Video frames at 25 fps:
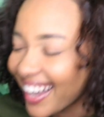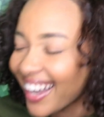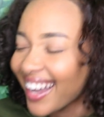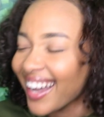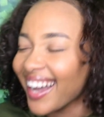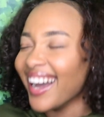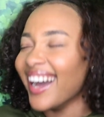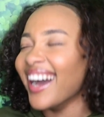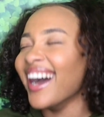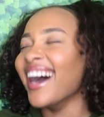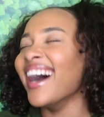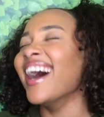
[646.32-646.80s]

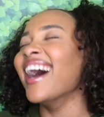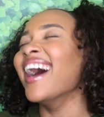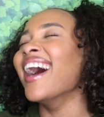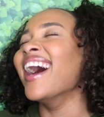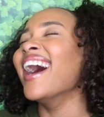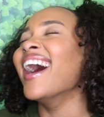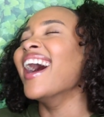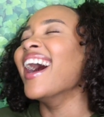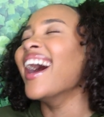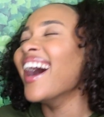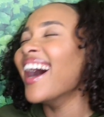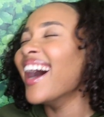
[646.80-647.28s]
been a good
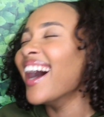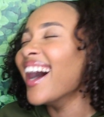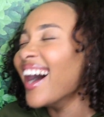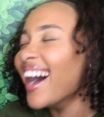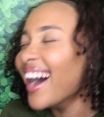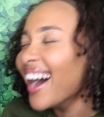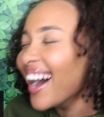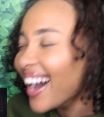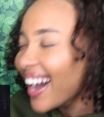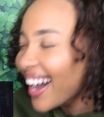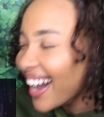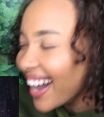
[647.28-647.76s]
10 years. We
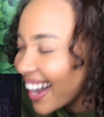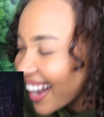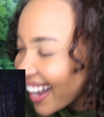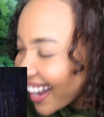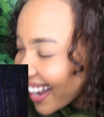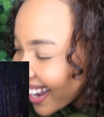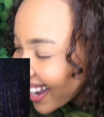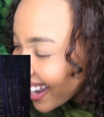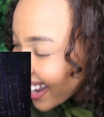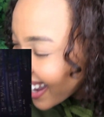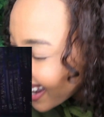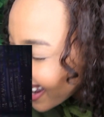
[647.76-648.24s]
got to break
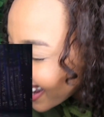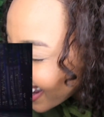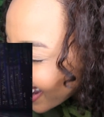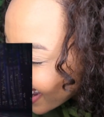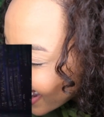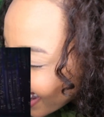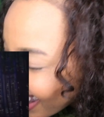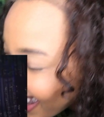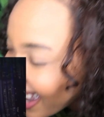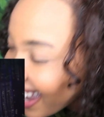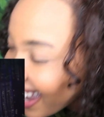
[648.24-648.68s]
up, motherfucker.